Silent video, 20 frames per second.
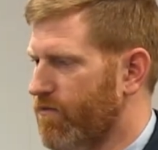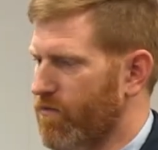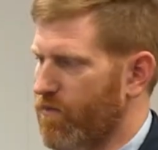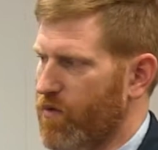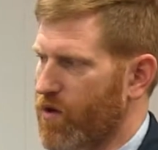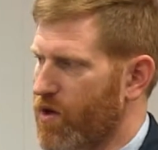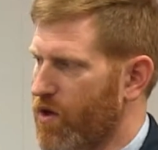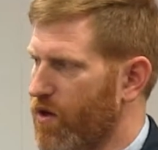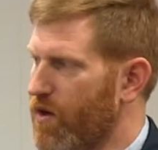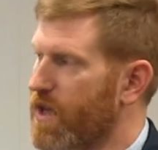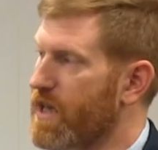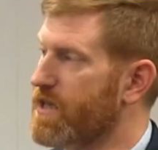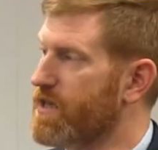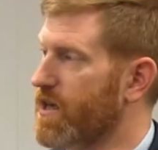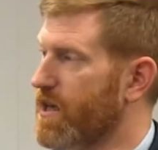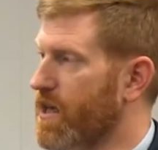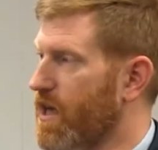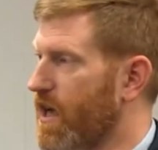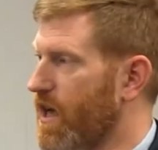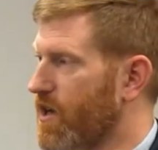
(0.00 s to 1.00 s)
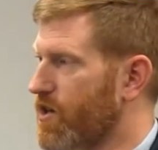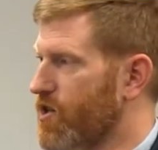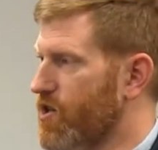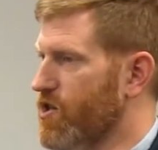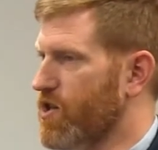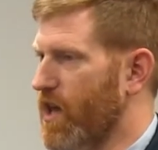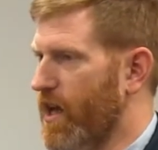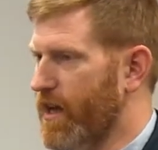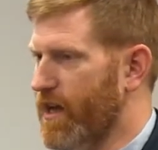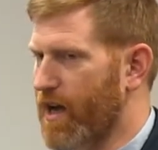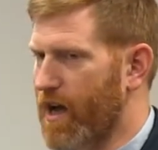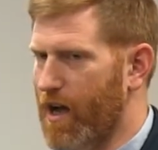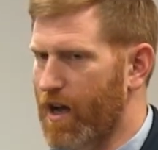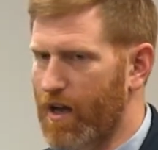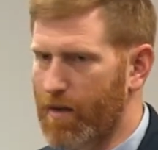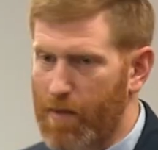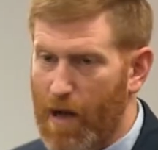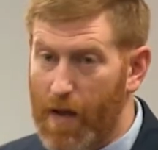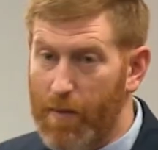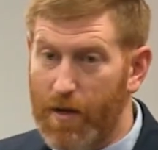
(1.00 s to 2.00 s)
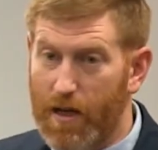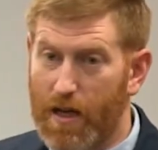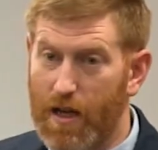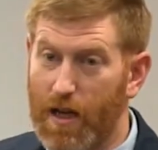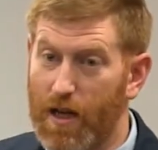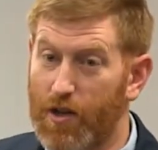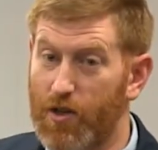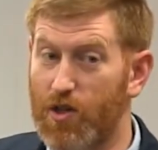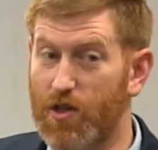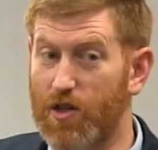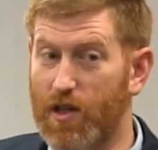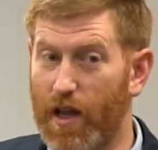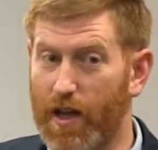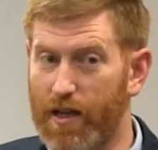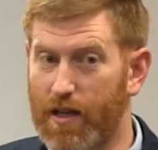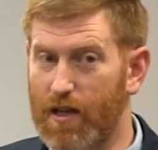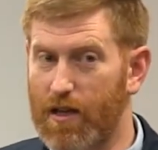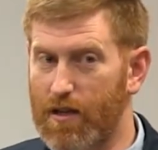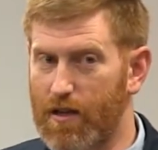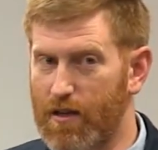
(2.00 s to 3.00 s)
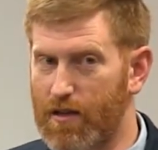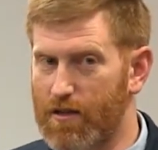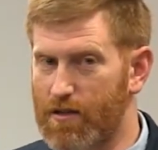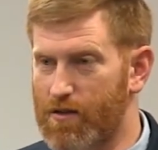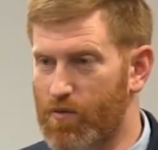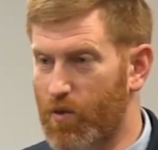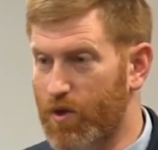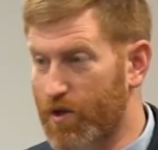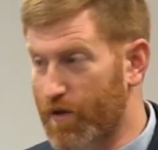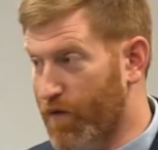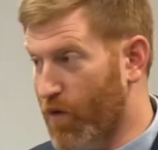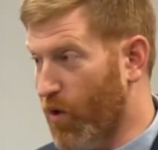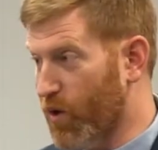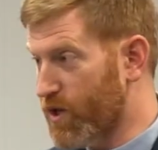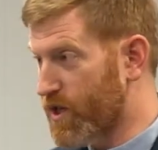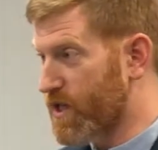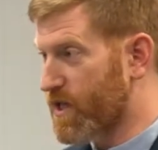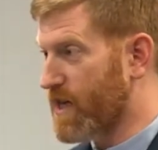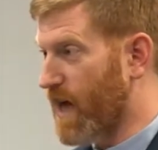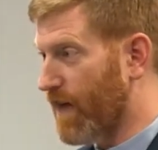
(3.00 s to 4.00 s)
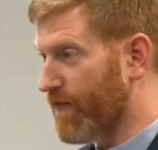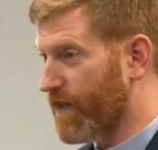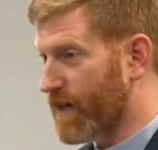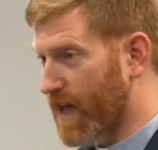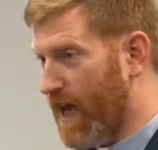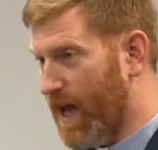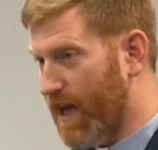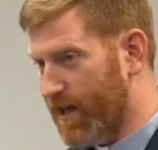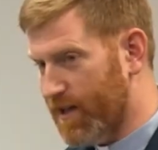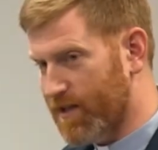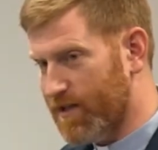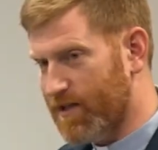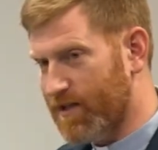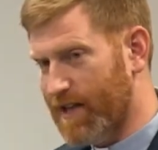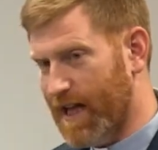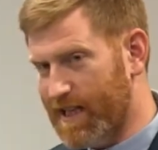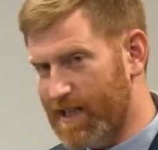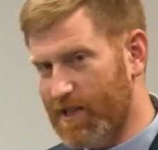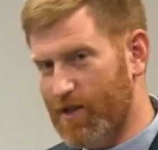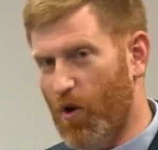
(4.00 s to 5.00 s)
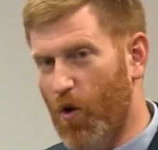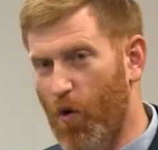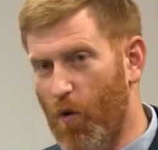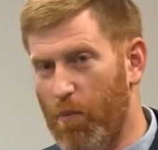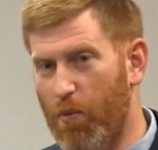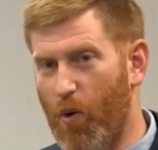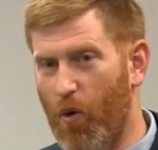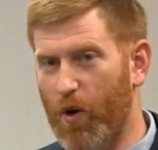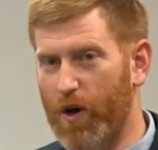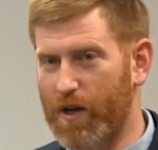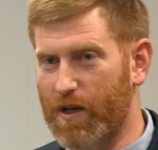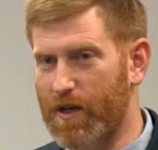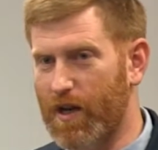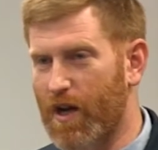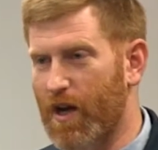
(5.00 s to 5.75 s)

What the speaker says: he's a king just like I am. I'm a king just like he is, which of course is not the case. That's the whole point.